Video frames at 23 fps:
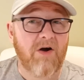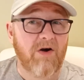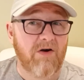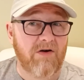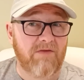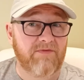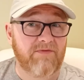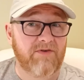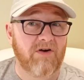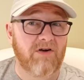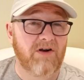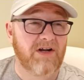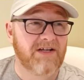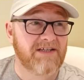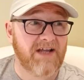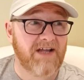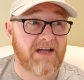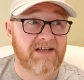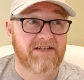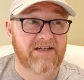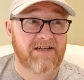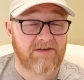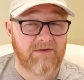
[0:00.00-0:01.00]
Overall,
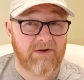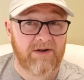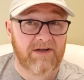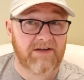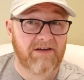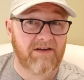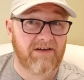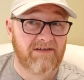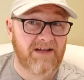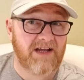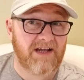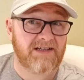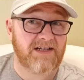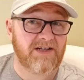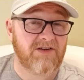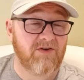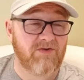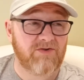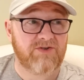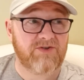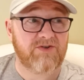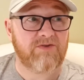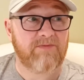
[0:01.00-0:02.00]
it's actually great. It's actually
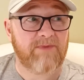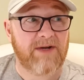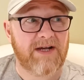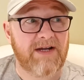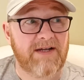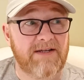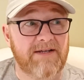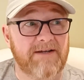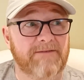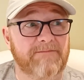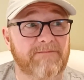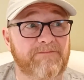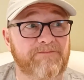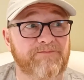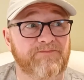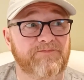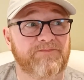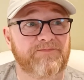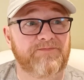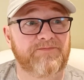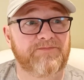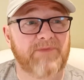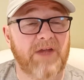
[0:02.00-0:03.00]
not too bad.
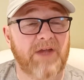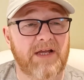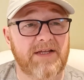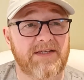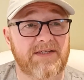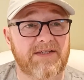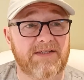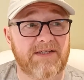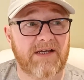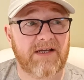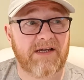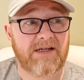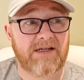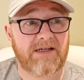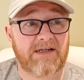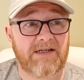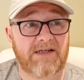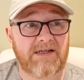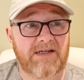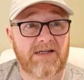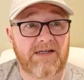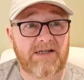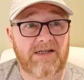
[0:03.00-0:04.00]
It's a
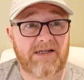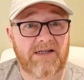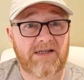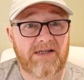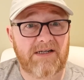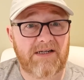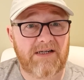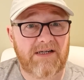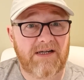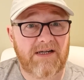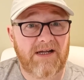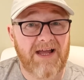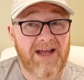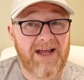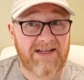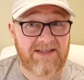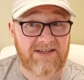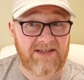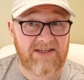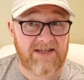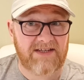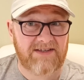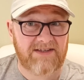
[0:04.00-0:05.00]

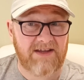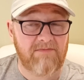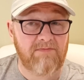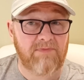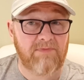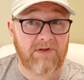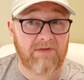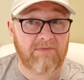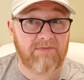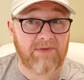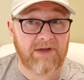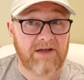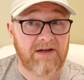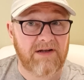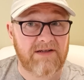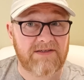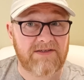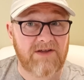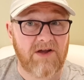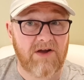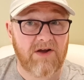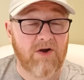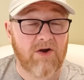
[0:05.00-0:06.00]
simple beer.
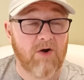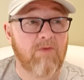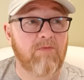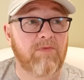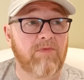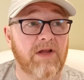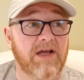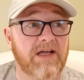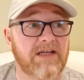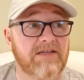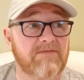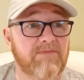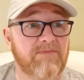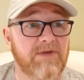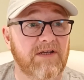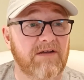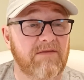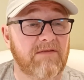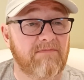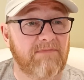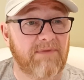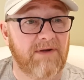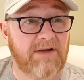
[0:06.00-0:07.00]
It's not a complex
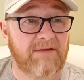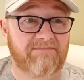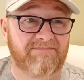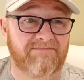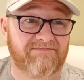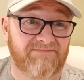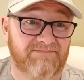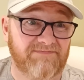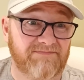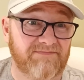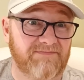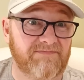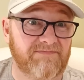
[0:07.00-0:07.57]
beer, but